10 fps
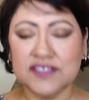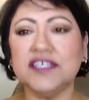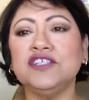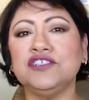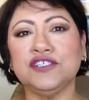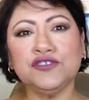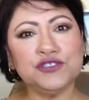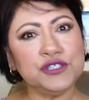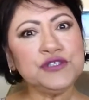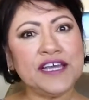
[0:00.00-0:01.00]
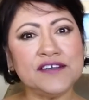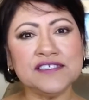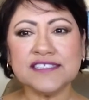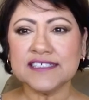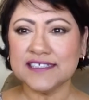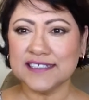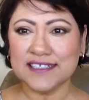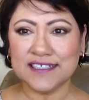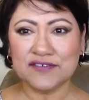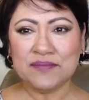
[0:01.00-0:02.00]
I usually do two layers
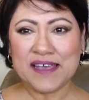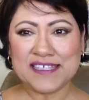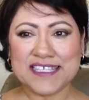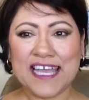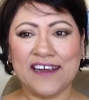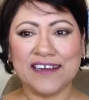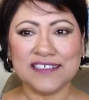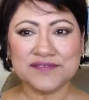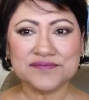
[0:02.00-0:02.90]
of mascara.